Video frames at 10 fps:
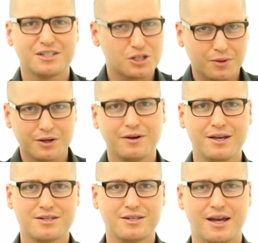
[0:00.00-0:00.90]
This is what you'll
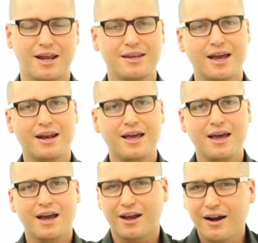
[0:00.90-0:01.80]
hear said. And yet,
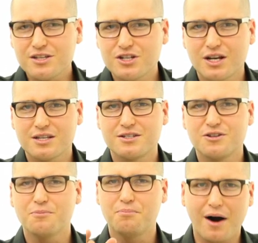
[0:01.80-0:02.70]
can I suggest to
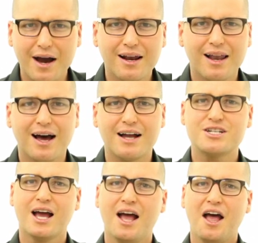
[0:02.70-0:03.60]
you, by and large,